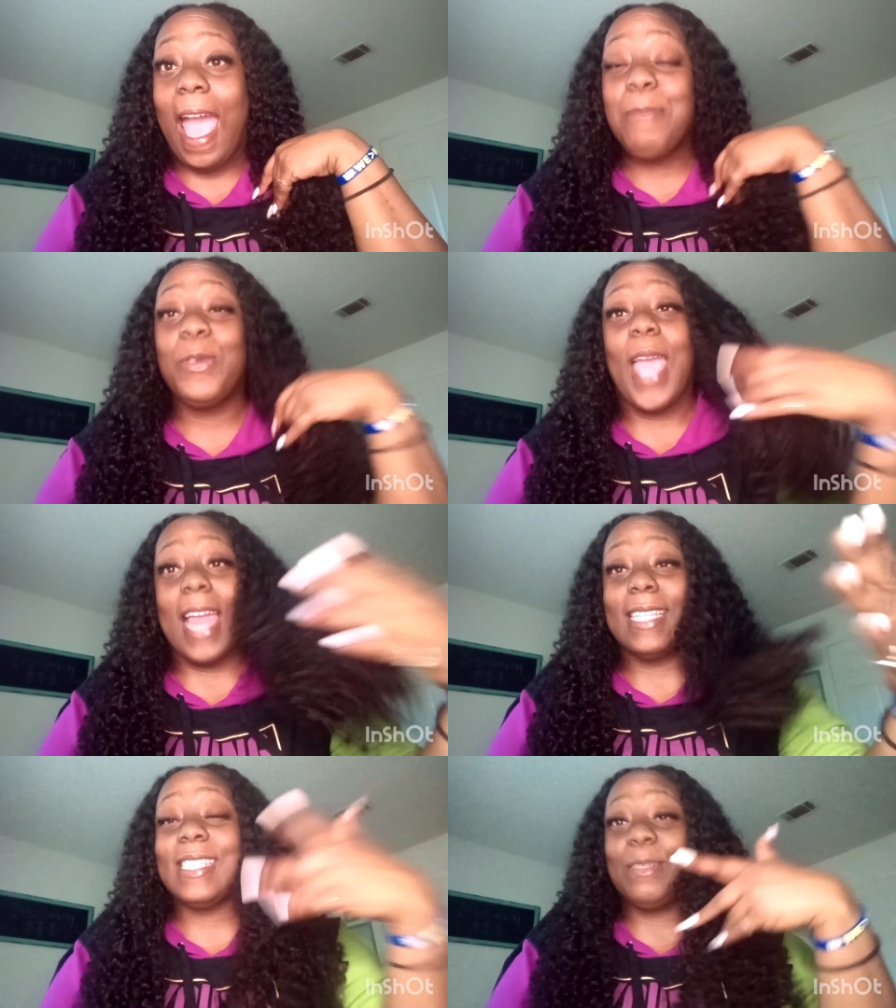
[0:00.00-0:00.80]
You
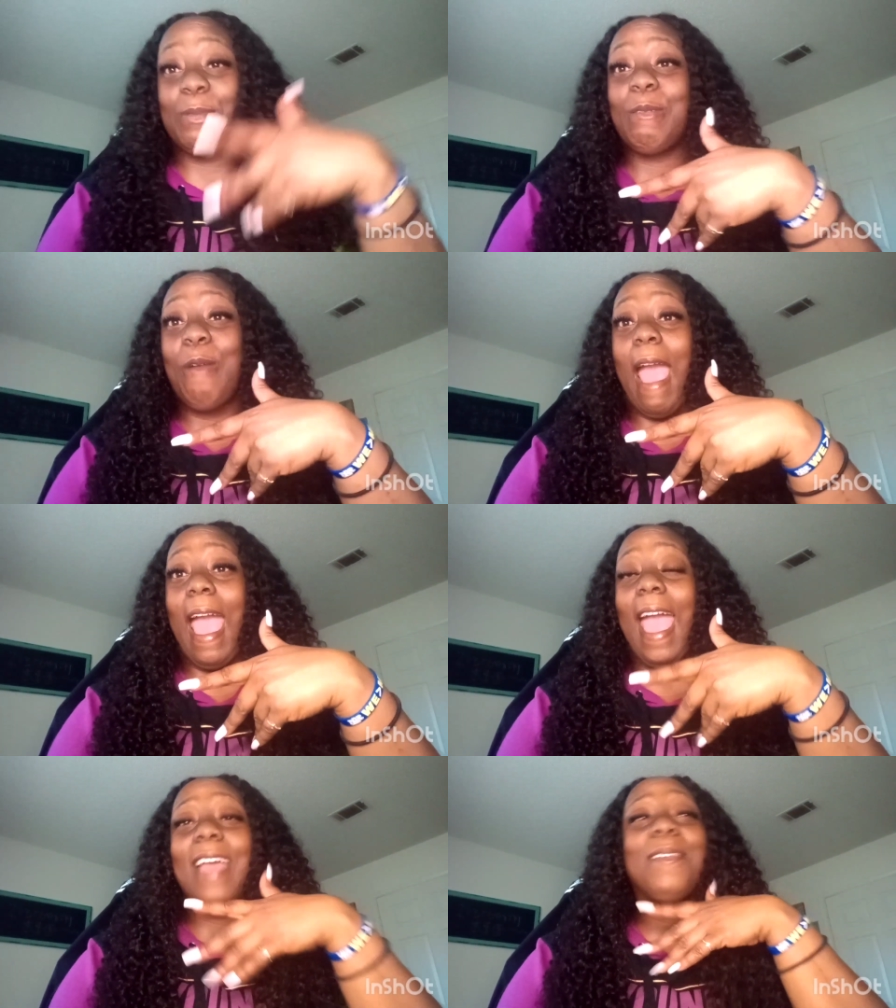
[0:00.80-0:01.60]
got to subscribe.
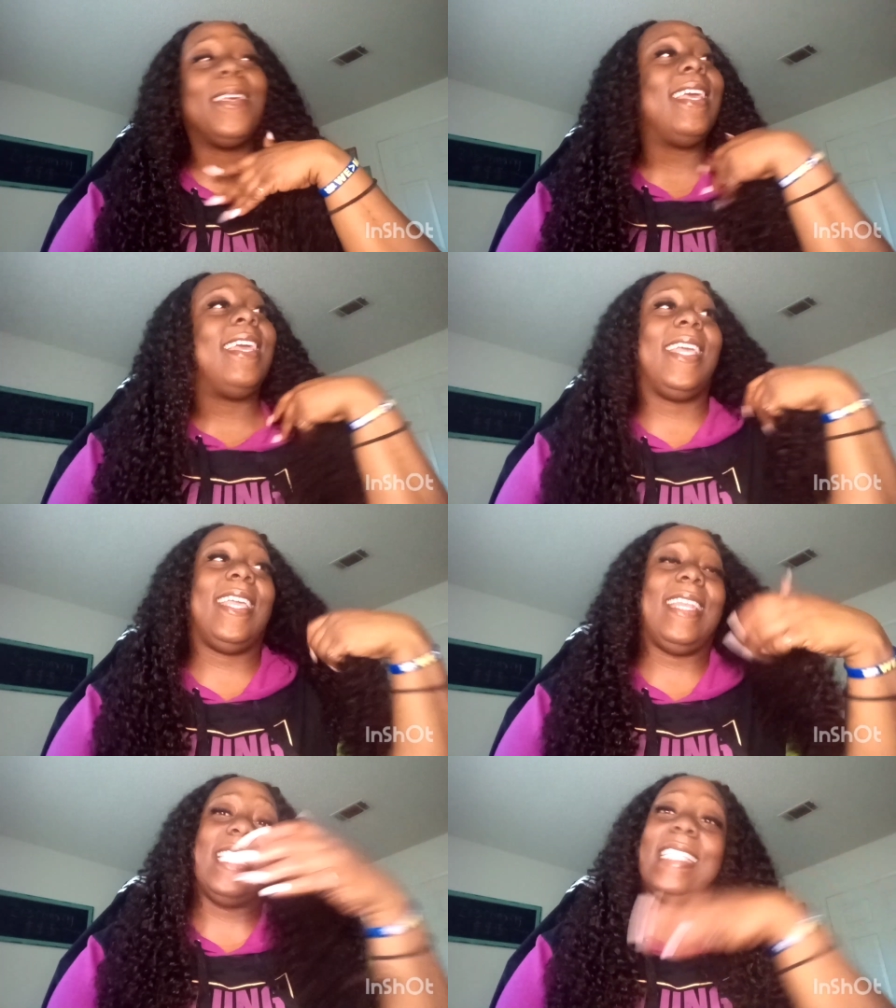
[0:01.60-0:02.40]

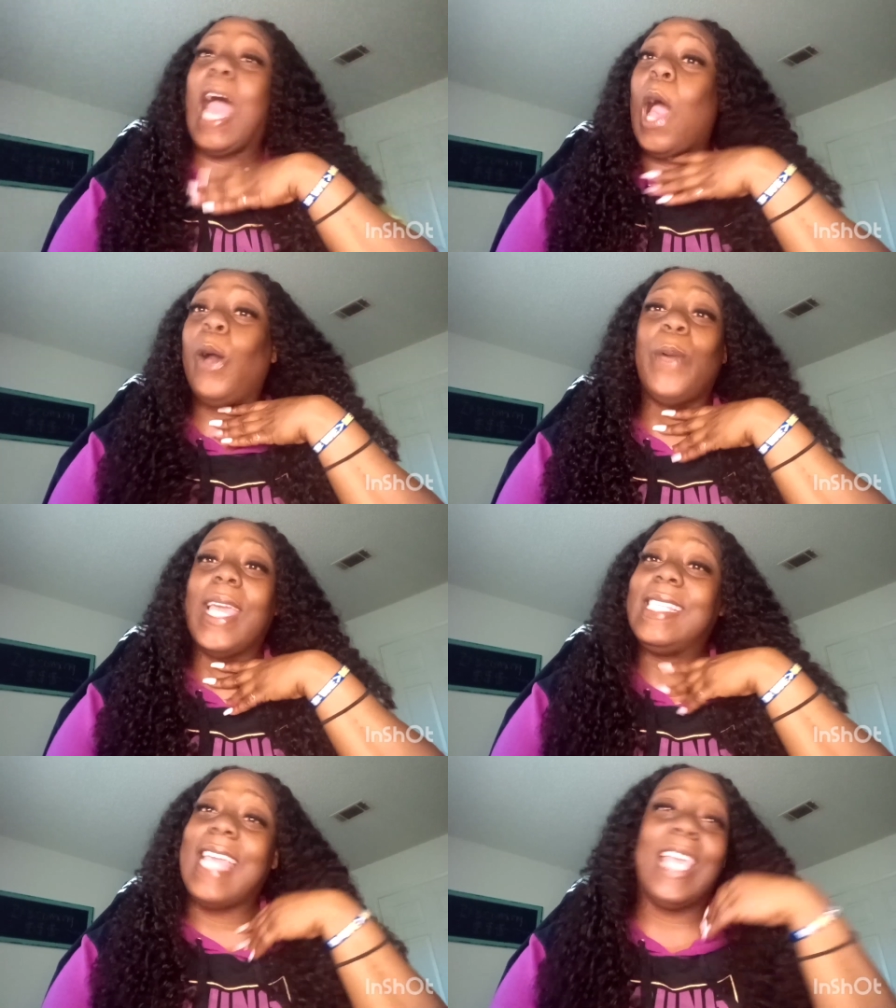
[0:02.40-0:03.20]
And as I
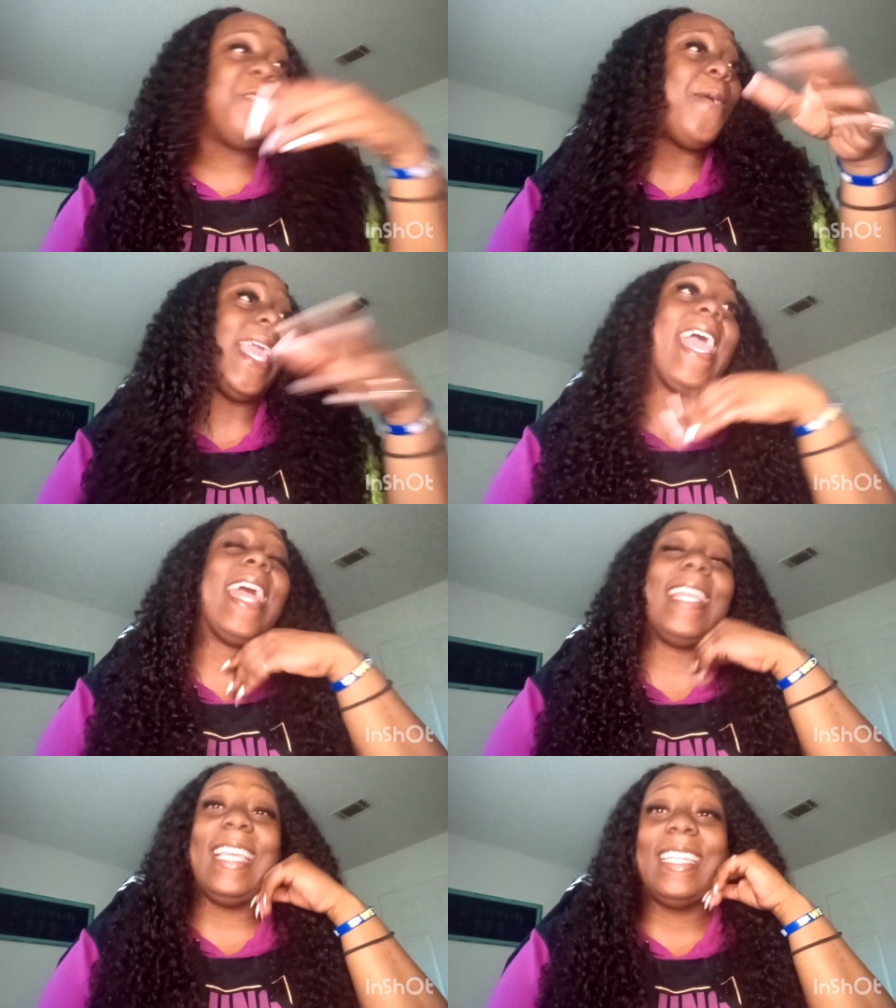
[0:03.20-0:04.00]
always say, you ain't got
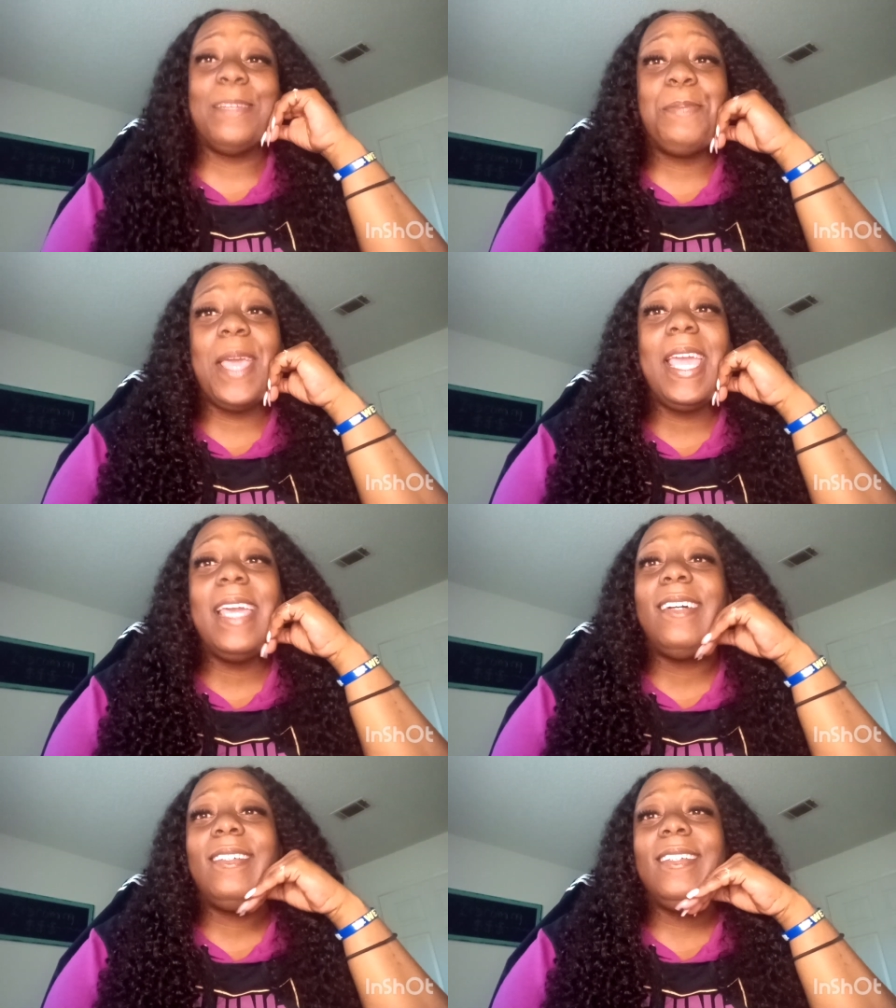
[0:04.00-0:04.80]
to hit the
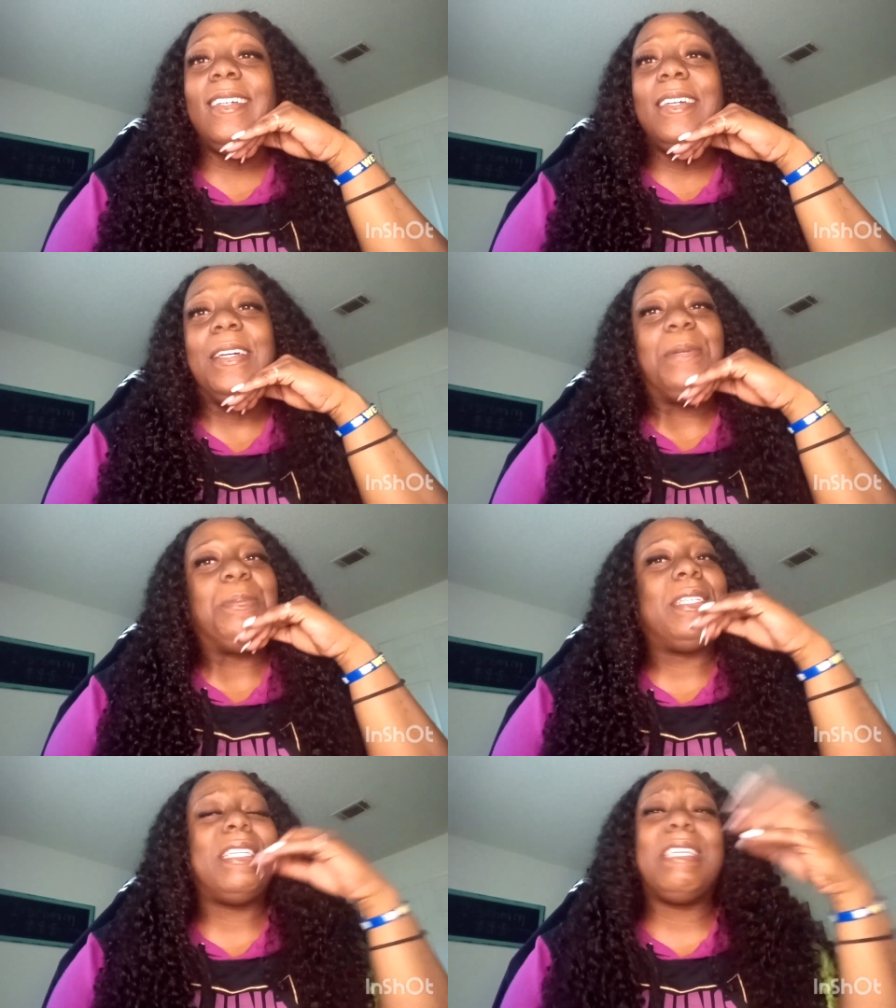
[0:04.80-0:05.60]
bell,
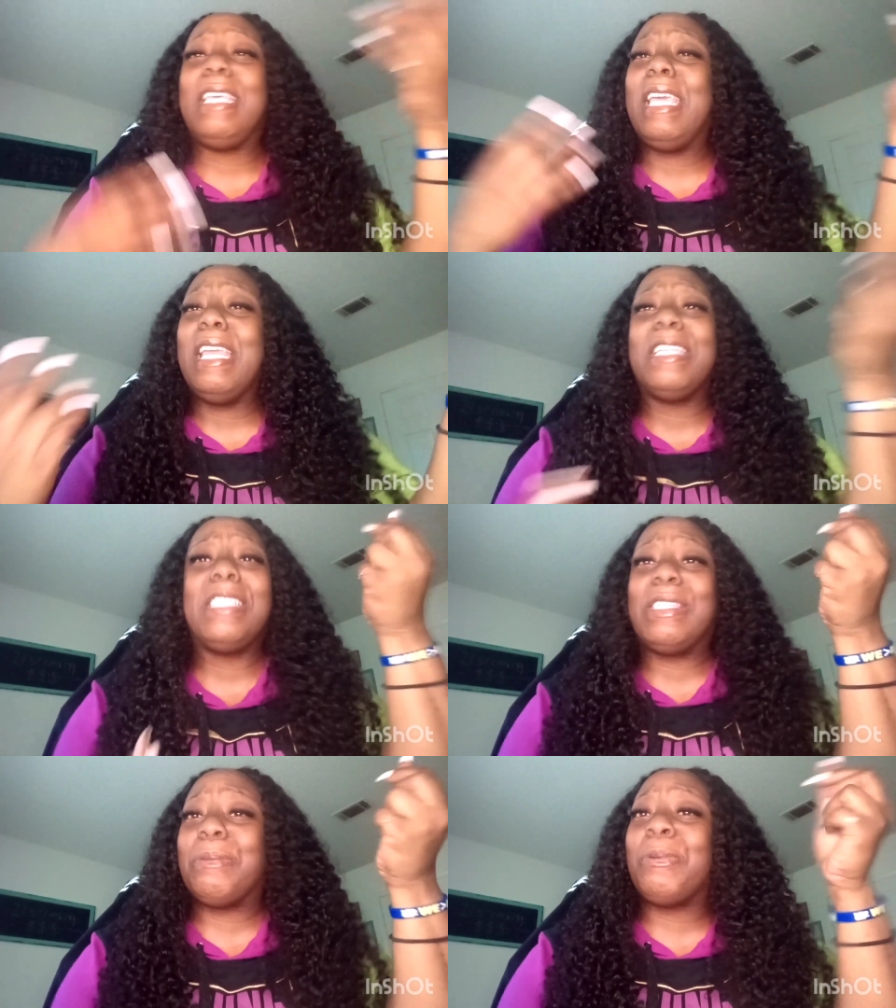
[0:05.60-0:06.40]
but just hit the
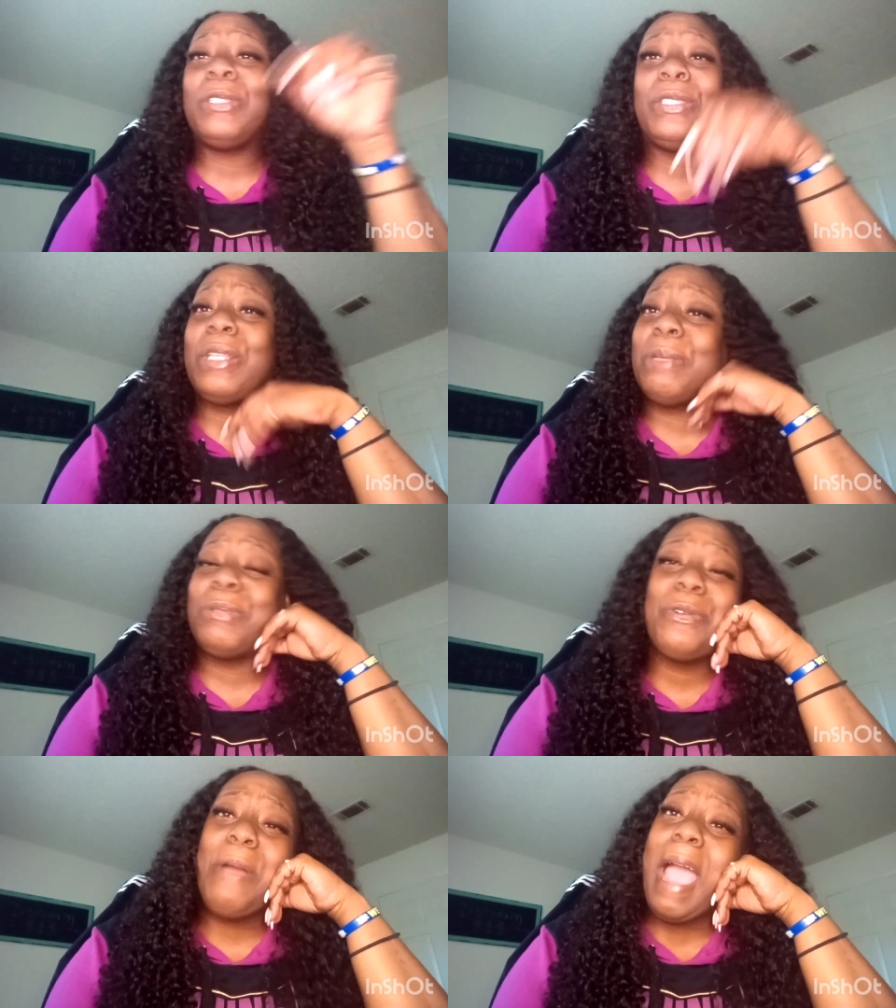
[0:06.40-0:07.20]

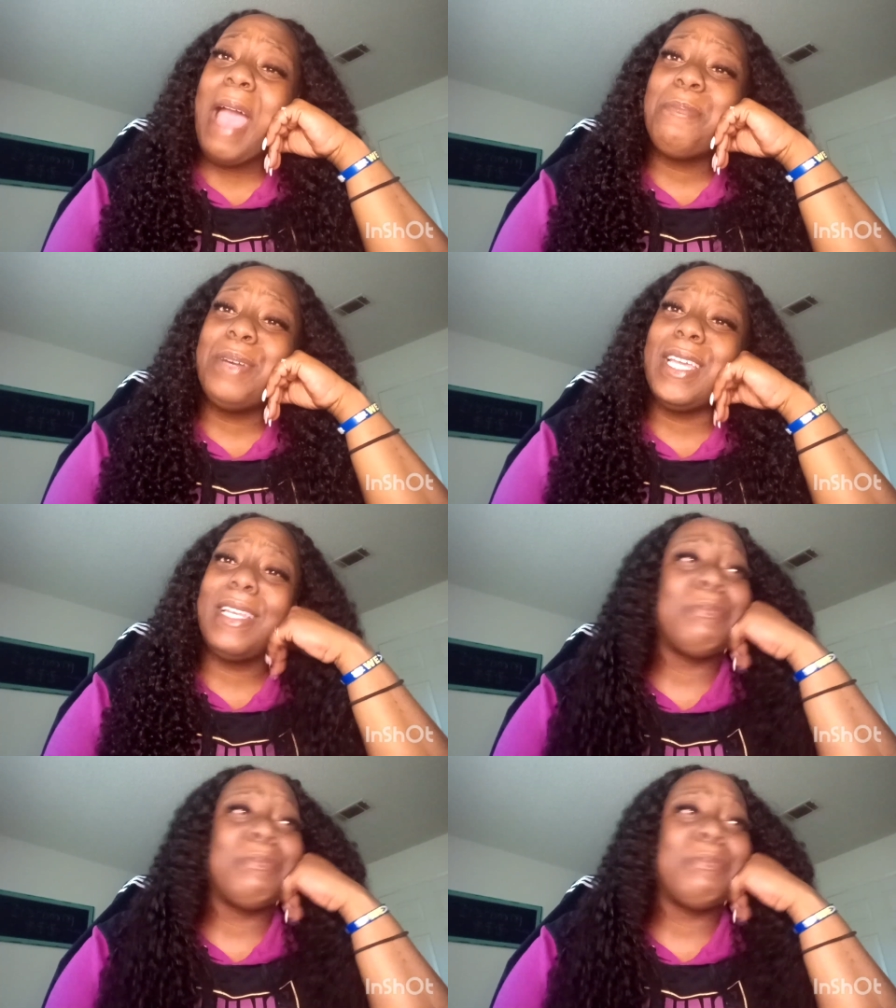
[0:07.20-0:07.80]
subscribe button.